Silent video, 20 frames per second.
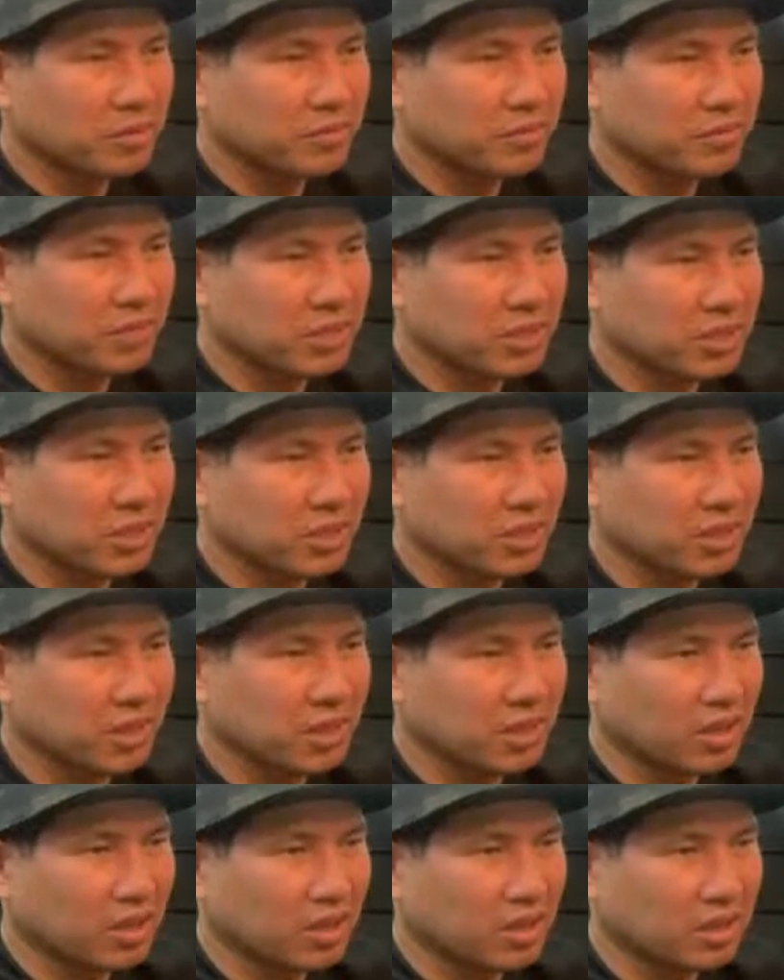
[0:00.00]
fishing
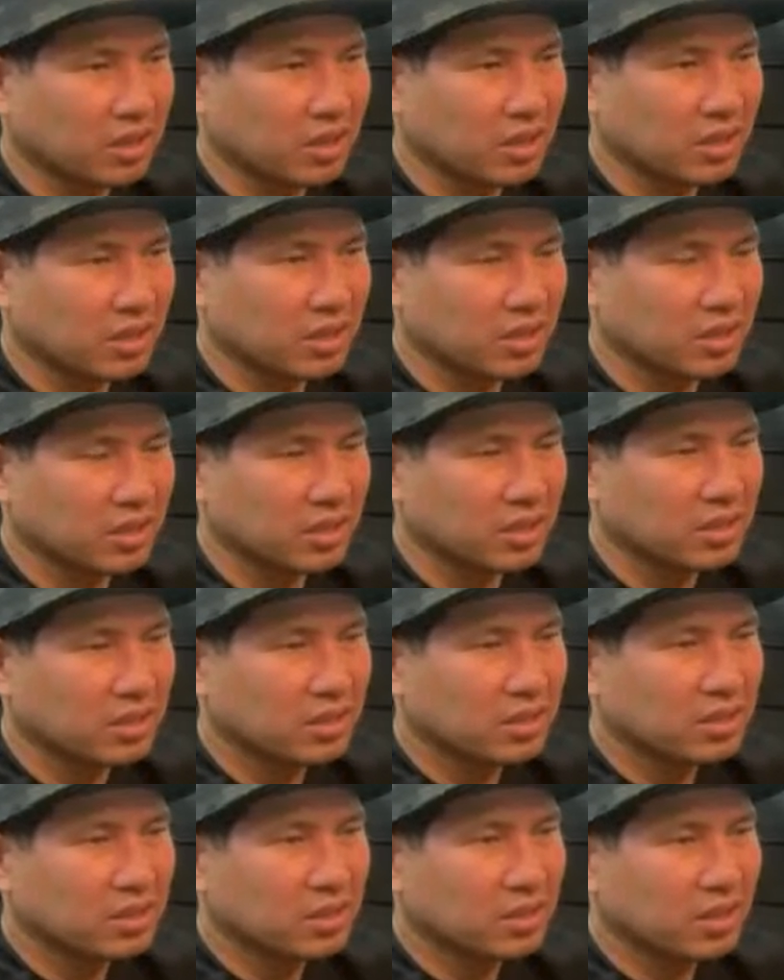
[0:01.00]
on
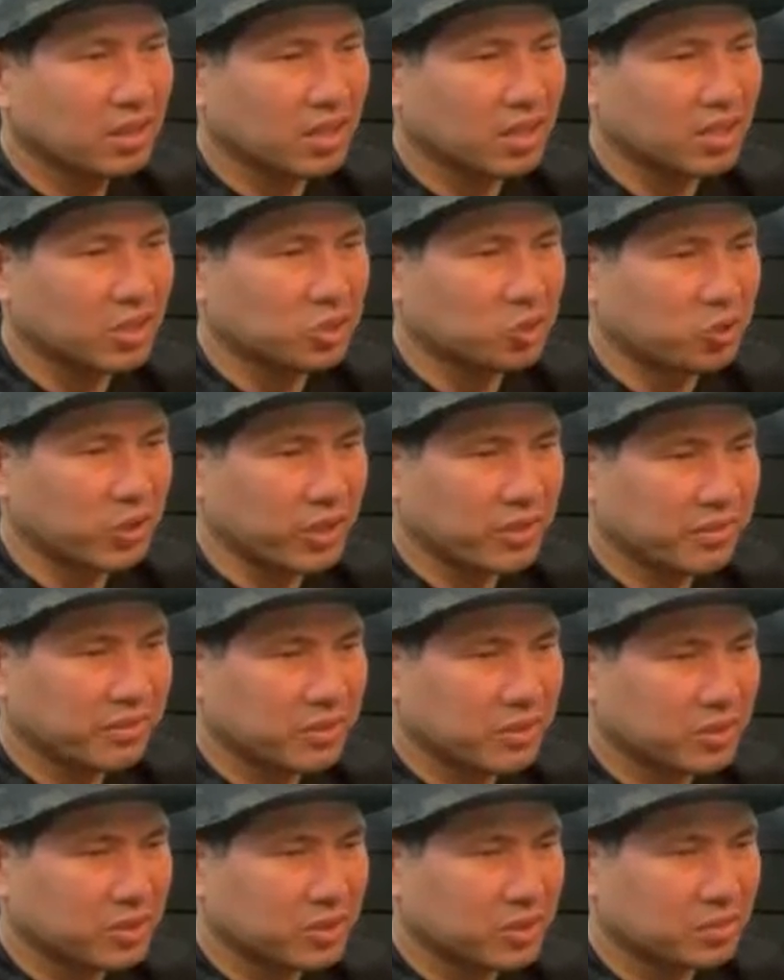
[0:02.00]
the drift
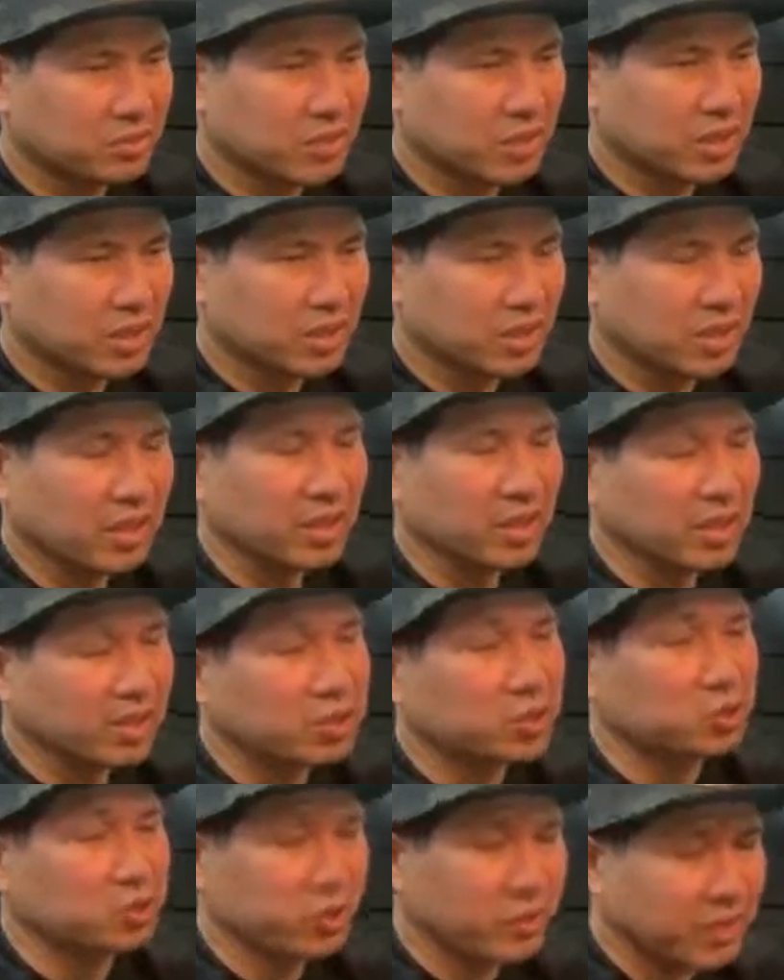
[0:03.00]
or something. Yeah, on
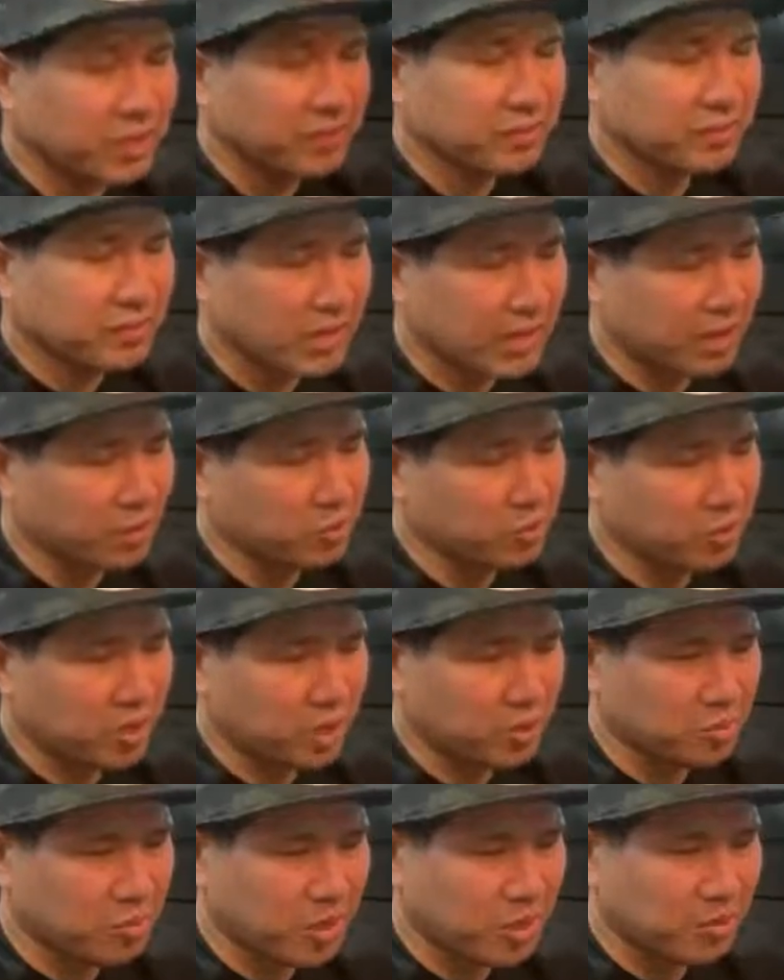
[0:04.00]
the drift, that
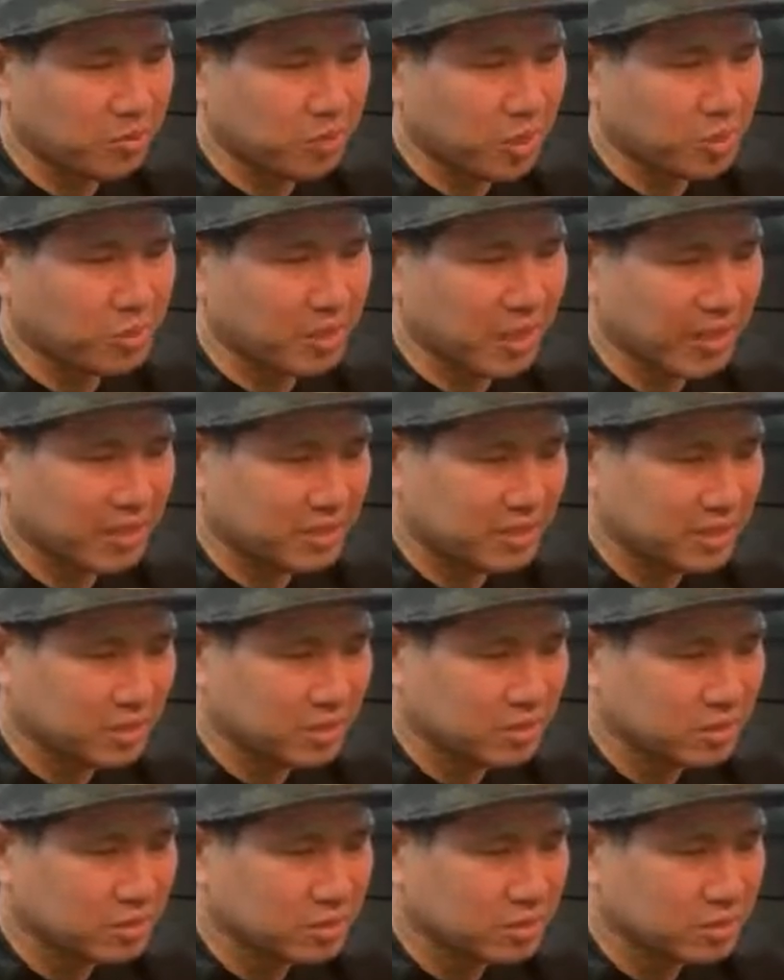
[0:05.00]
would be probably ideal.